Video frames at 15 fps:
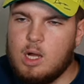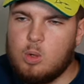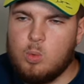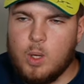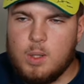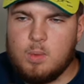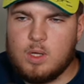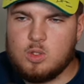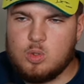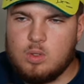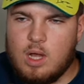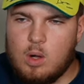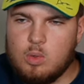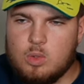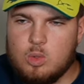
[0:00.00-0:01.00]
we want to
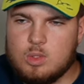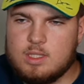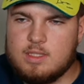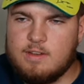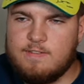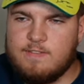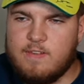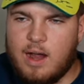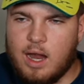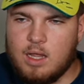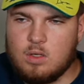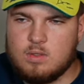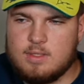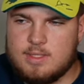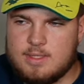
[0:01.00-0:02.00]
now use the
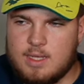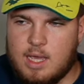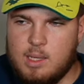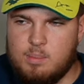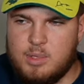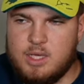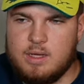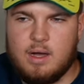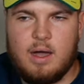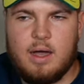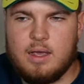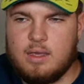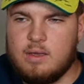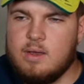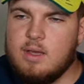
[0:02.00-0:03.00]
files
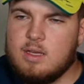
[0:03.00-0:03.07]
API.